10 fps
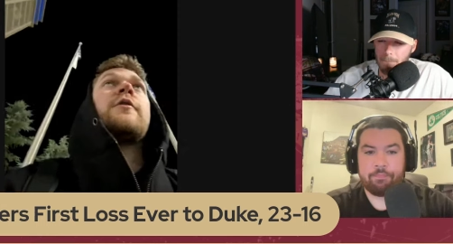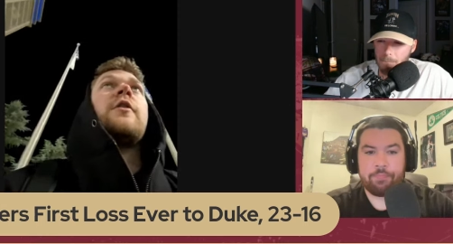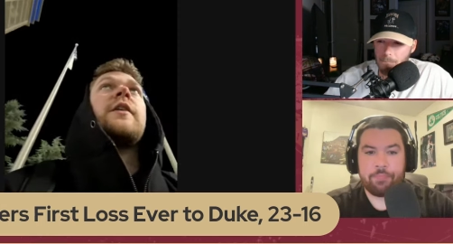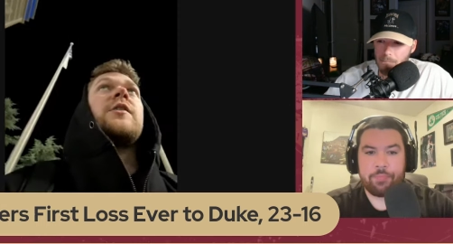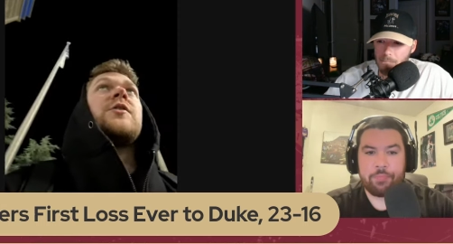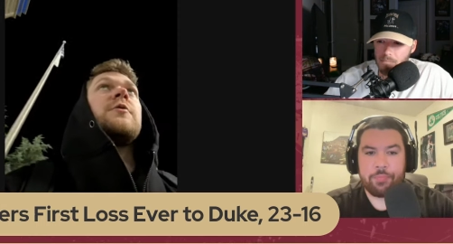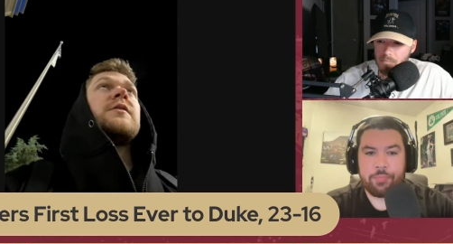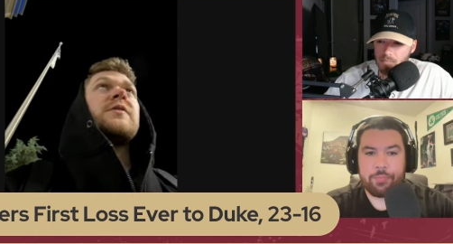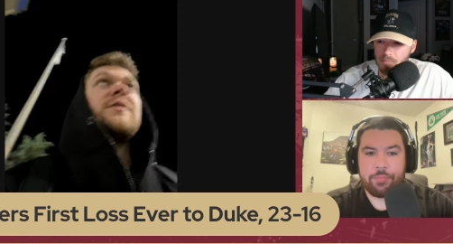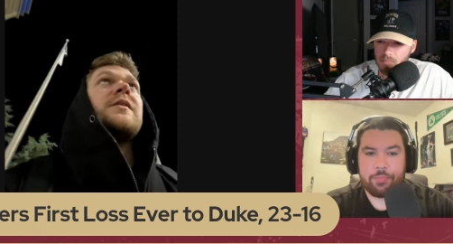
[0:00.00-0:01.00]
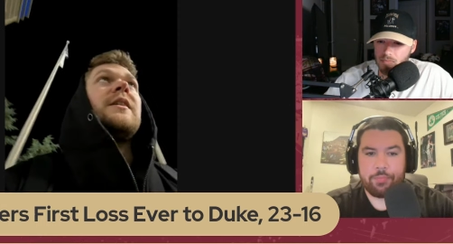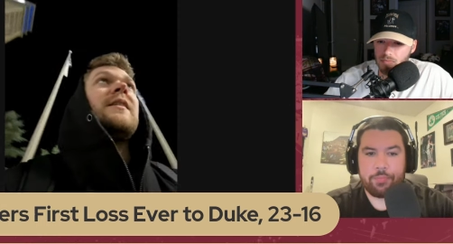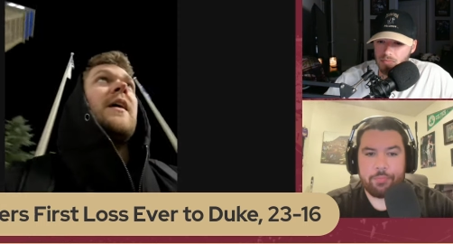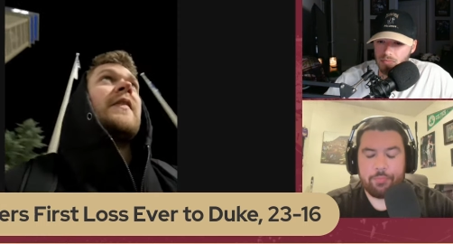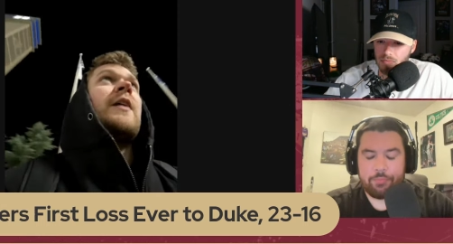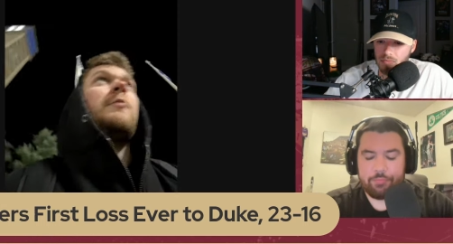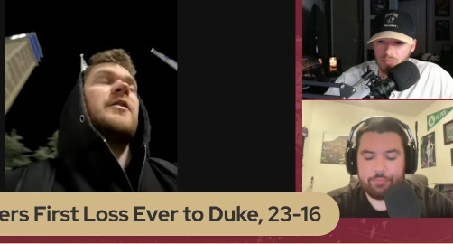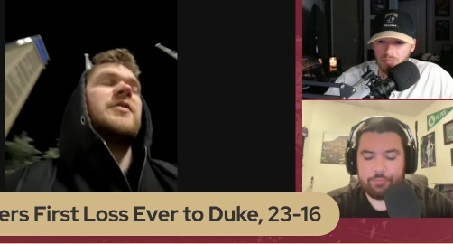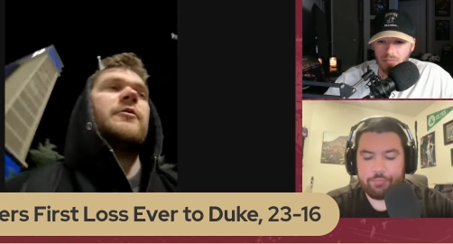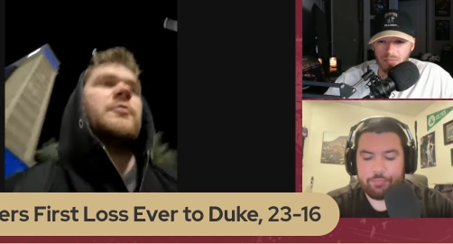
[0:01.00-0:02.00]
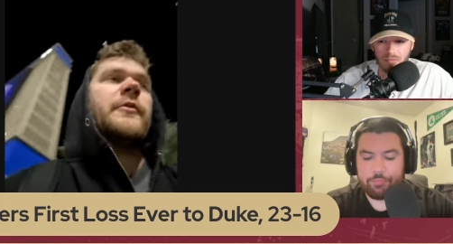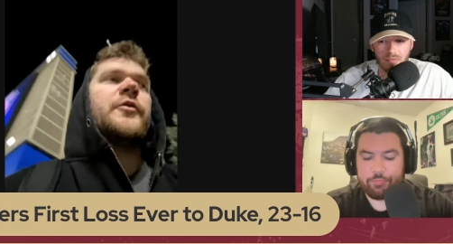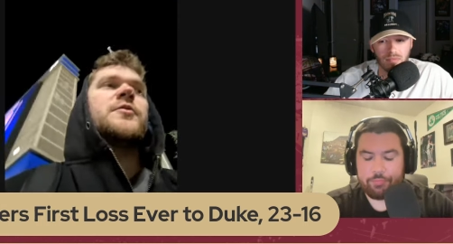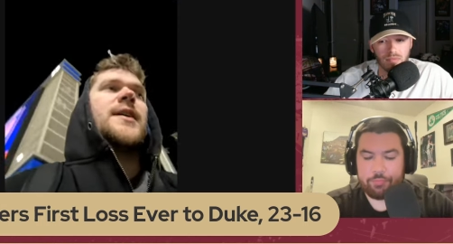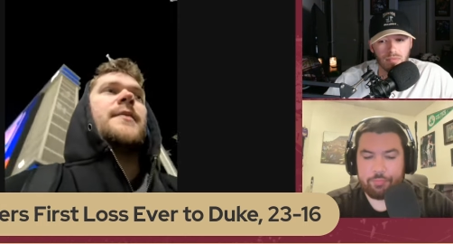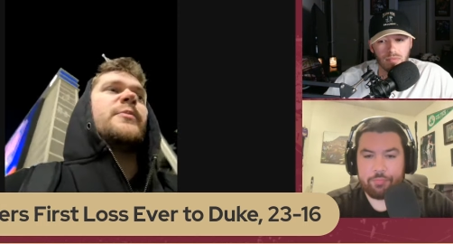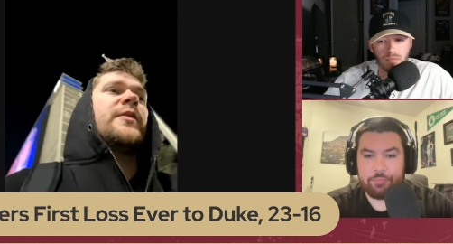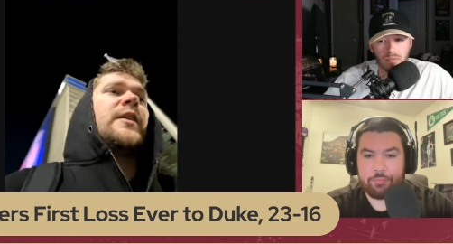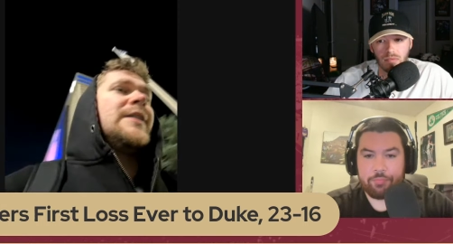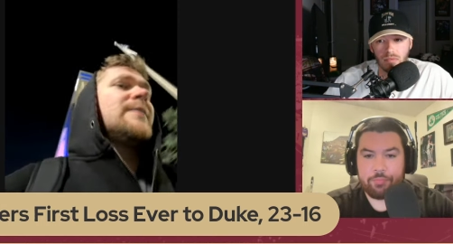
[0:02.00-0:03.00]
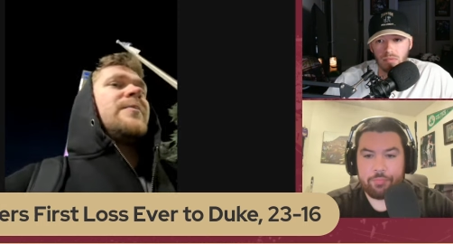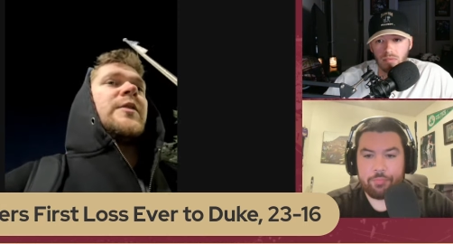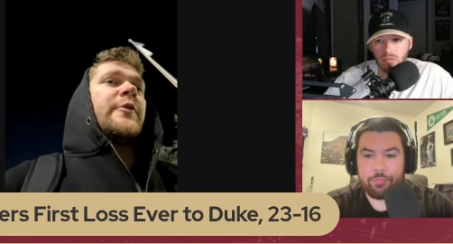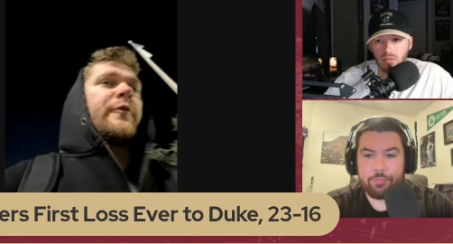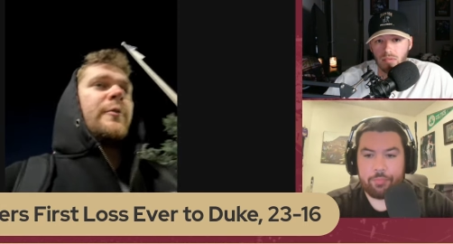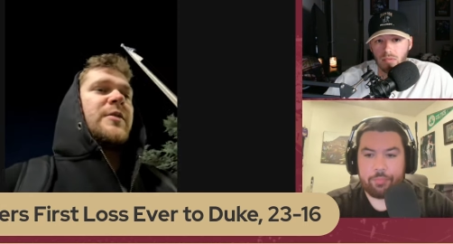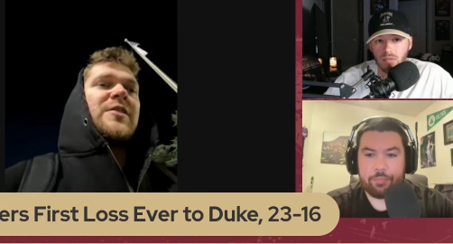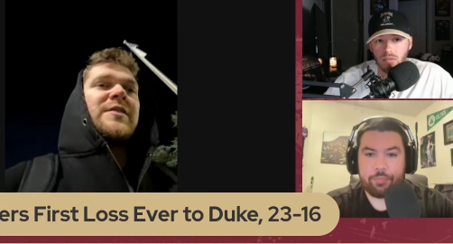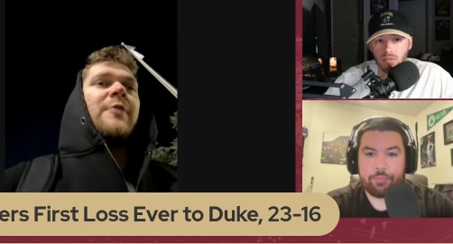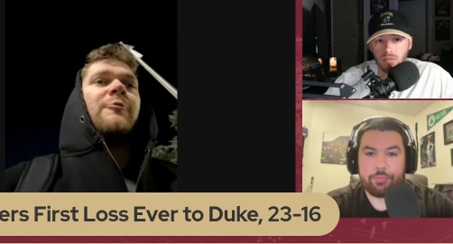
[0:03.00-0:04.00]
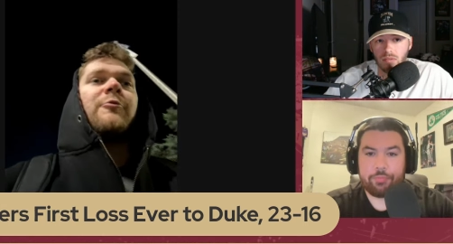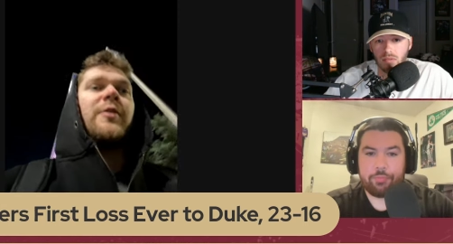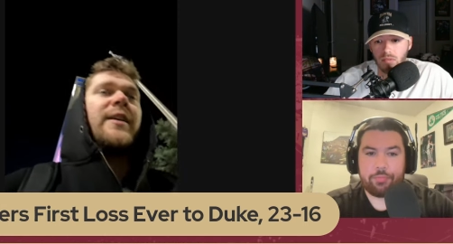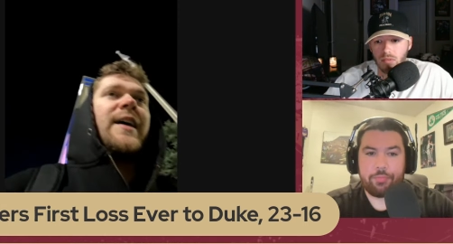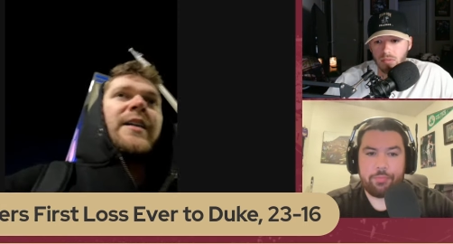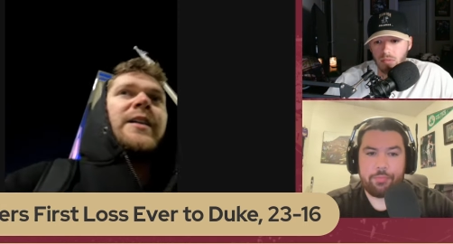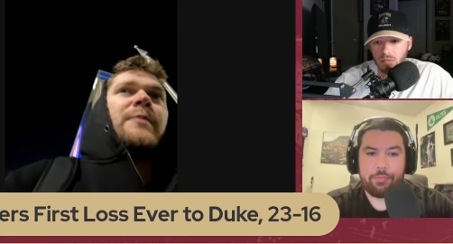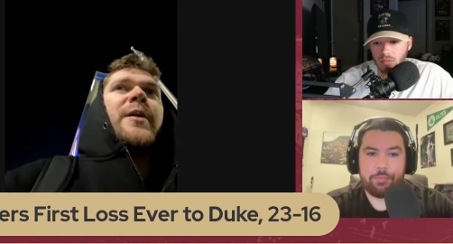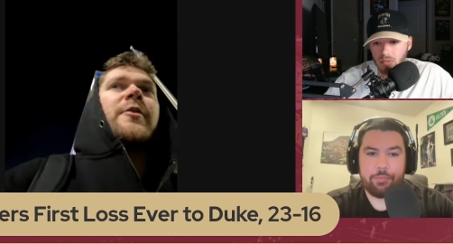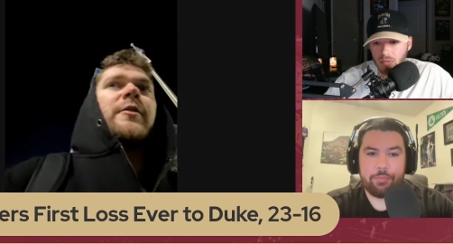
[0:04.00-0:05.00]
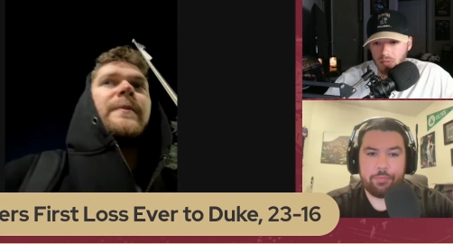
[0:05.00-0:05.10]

Speaker 1: I've called out Dugans and that wide receiver room a few times, but there's a few positions that really got to get better.